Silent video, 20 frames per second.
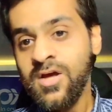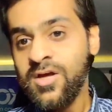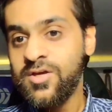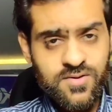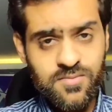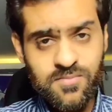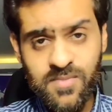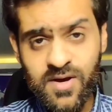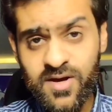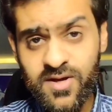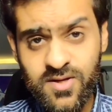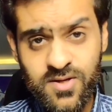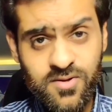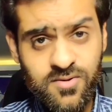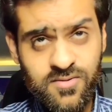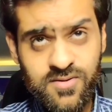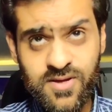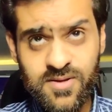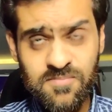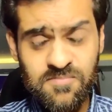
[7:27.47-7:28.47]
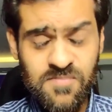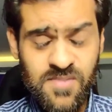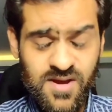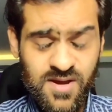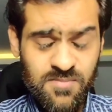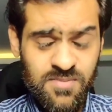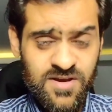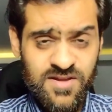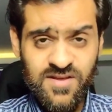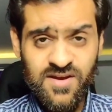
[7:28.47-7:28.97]
you might know that
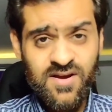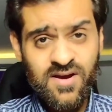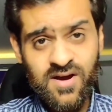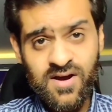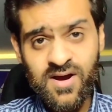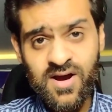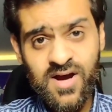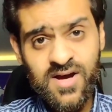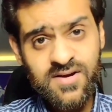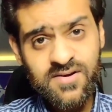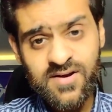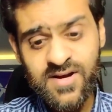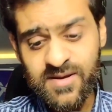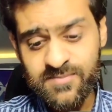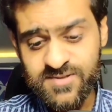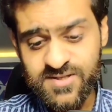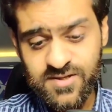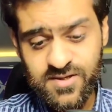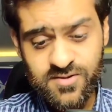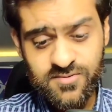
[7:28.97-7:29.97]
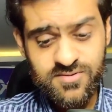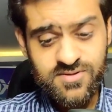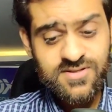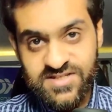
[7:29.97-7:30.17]
maybe there are 100 MCQs.